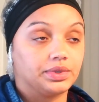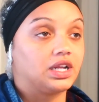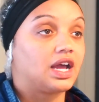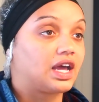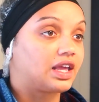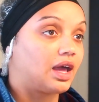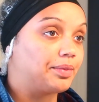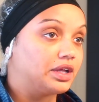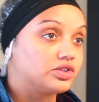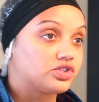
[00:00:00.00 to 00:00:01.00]
but I got a
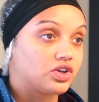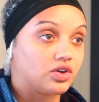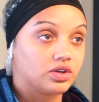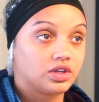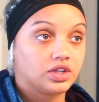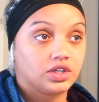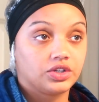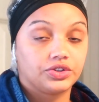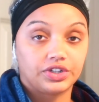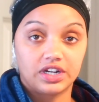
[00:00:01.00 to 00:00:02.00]
cap on. So
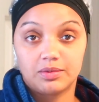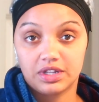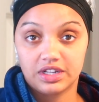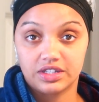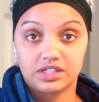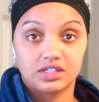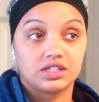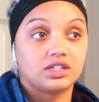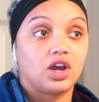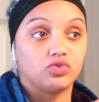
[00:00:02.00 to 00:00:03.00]
30 minutes,
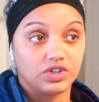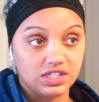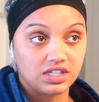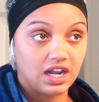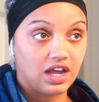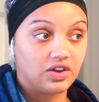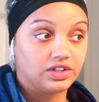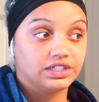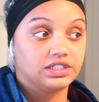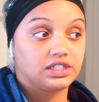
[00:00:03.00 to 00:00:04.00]
I'll rinse it out,